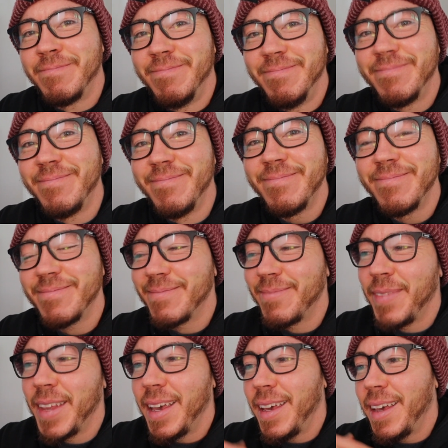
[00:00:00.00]
I'm
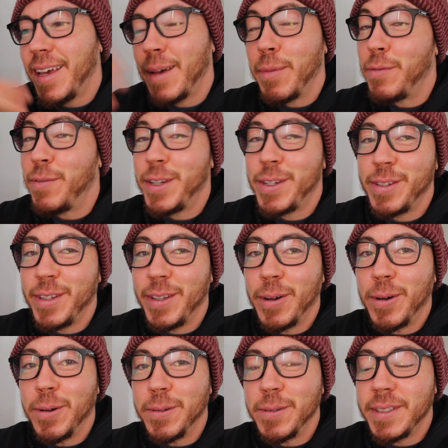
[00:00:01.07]
officially
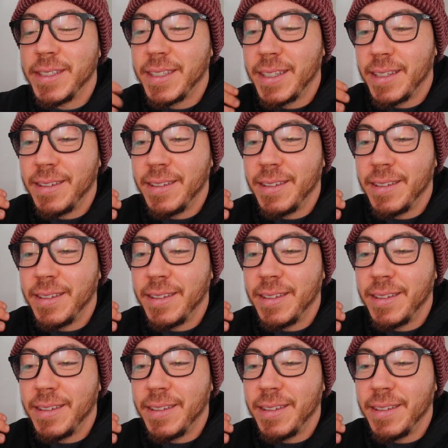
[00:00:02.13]
old.